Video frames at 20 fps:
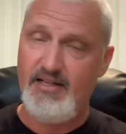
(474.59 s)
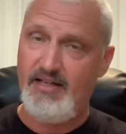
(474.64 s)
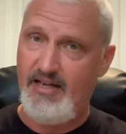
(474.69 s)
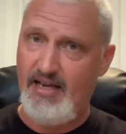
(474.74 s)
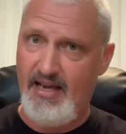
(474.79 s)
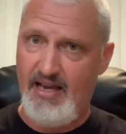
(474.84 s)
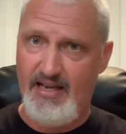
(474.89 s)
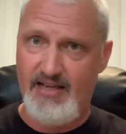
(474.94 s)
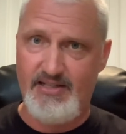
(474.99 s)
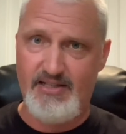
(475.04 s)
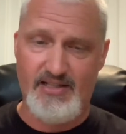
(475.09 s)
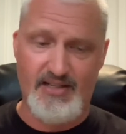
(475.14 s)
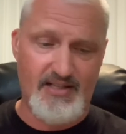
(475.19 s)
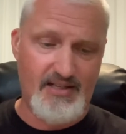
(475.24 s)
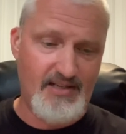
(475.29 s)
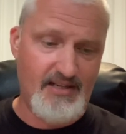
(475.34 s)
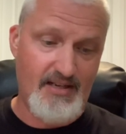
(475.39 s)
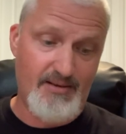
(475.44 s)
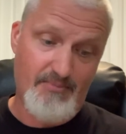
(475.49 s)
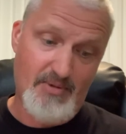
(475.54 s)
and uh,
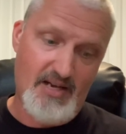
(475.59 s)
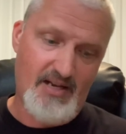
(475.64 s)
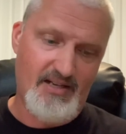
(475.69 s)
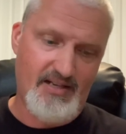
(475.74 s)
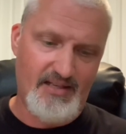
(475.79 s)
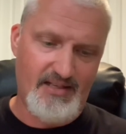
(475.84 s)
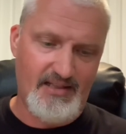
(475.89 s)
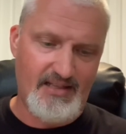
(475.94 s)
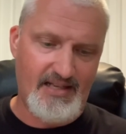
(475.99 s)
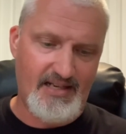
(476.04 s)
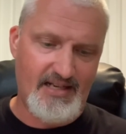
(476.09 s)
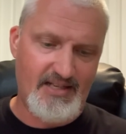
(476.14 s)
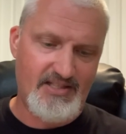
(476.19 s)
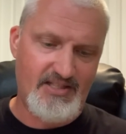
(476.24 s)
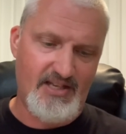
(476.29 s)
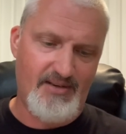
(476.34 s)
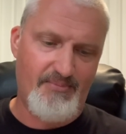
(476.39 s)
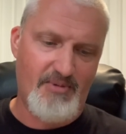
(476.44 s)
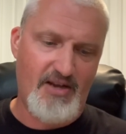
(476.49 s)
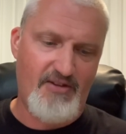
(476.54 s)
and my, like I
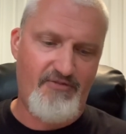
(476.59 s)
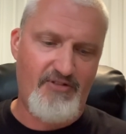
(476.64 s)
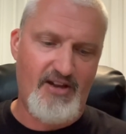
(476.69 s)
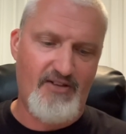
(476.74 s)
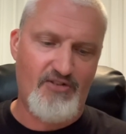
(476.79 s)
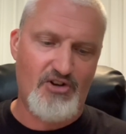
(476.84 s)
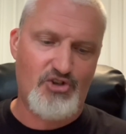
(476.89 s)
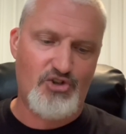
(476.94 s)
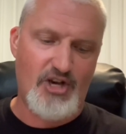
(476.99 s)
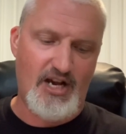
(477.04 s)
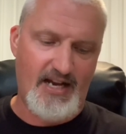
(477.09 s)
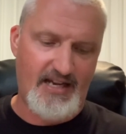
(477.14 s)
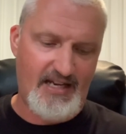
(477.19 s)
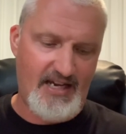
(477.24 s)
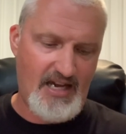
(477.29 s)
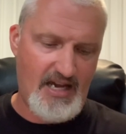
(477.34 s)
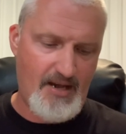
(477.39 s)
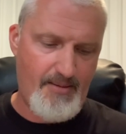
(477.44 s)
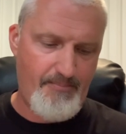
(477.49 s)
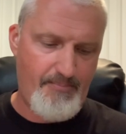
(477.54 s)
said, my favorite track,
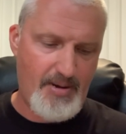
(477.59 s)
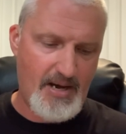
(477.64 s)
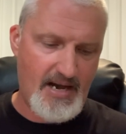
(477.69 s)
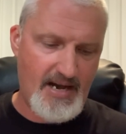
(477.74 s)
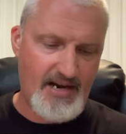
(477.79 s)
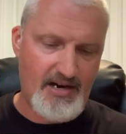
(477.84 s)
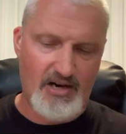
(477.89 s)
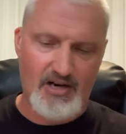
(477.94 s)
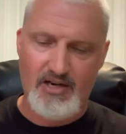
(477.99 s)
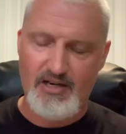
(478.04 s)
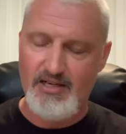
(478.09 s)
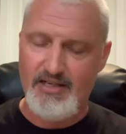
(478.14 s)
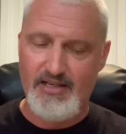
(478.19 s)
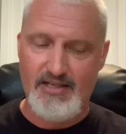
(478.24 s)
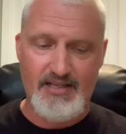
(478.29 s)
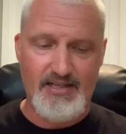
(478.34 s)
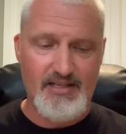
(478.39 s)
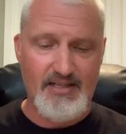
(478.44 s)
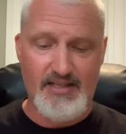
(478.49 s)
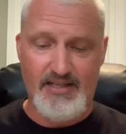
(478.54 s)
Empire.
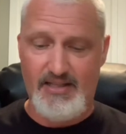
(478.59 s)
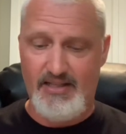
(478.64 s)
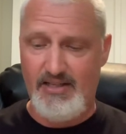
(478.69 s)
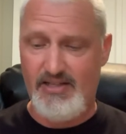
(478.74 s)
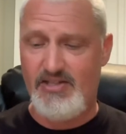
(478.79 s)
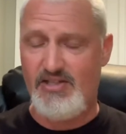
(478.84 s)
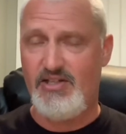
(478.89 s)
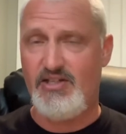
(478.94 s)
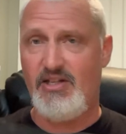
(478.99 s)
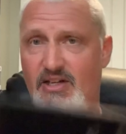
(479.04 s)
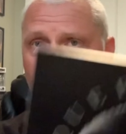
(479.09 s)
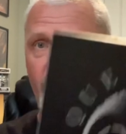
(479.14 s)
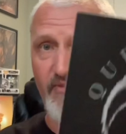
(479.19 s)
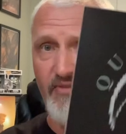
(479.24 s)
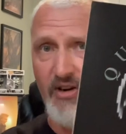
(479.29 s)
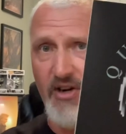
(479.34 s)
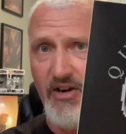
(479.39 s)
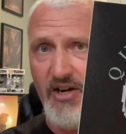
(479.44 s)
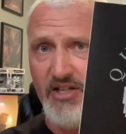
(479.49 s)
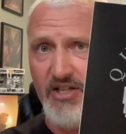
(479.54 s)
This is a very